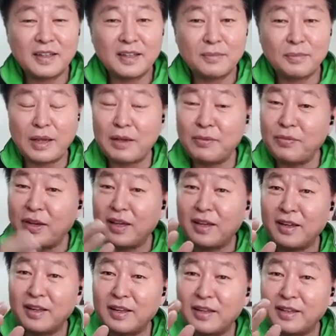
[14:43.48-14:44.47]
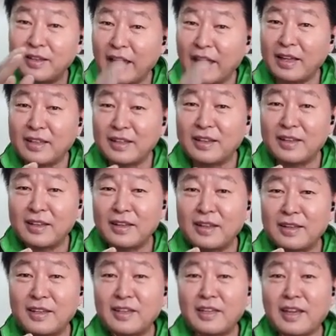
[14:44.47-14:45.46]
maybe that
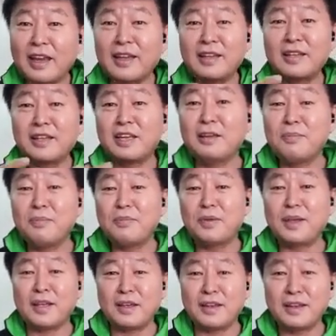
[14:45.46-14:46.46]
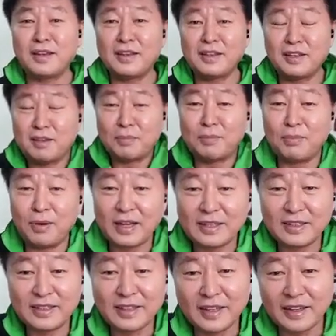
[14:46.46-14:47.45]
can give me the
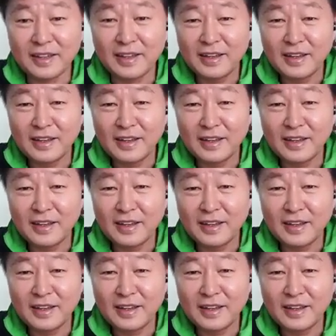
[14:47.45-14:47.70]
blessing.